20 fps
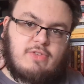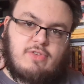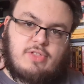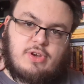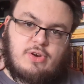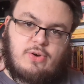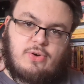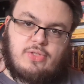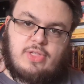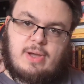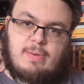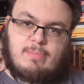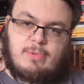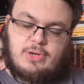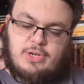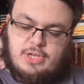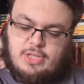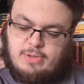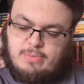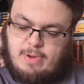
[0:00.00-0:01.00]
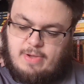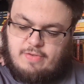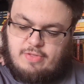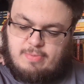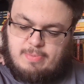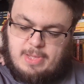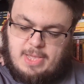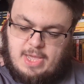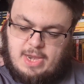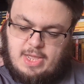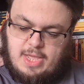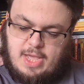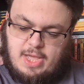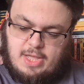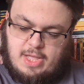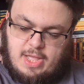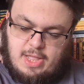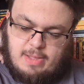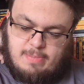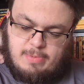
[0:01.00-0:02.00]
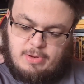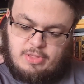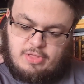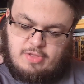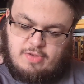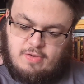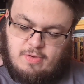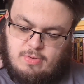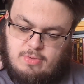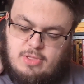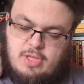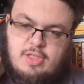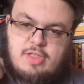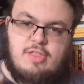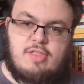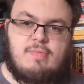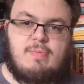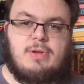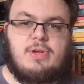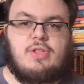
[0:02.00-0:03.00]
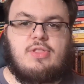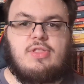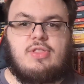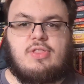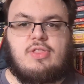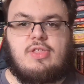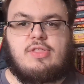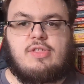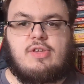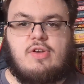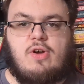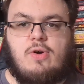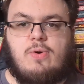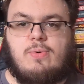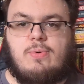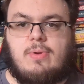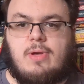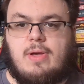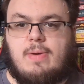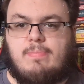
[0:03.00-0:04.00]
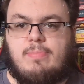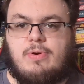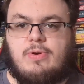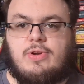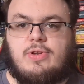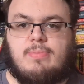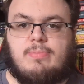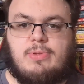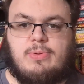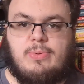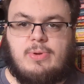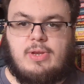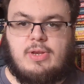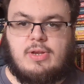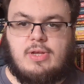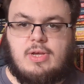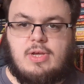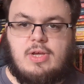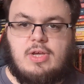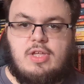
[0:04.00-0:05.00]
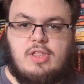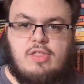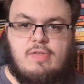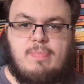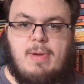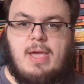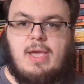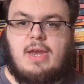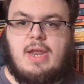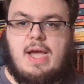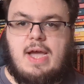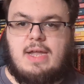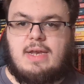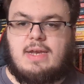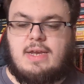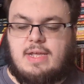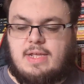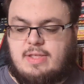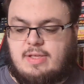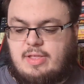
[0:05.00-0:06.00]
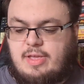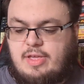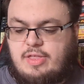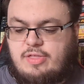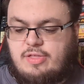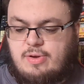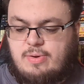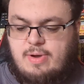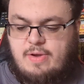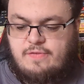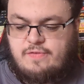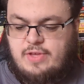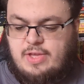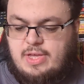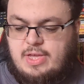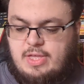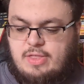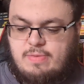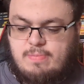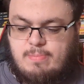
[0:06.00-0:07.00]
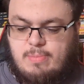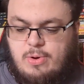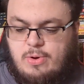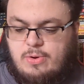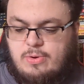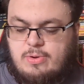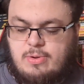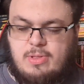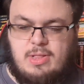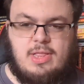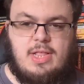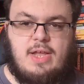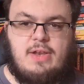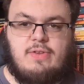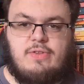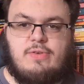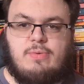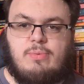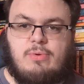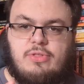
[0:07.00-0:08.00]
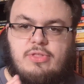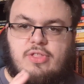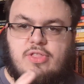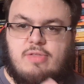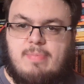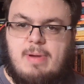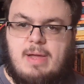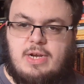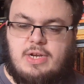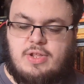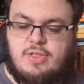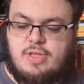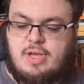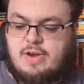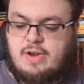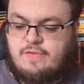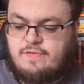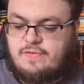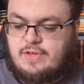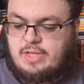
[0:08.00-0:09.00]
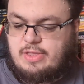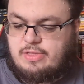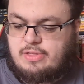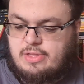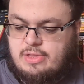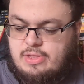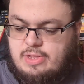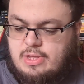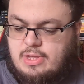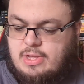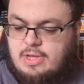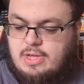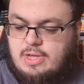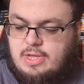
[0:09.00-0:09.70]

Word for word: There isn't all that much in the way of spaghetti elements to this, especially since it's a co-production uh, between Spain and Italy. So I think it's more lent towards the Spanish side of things in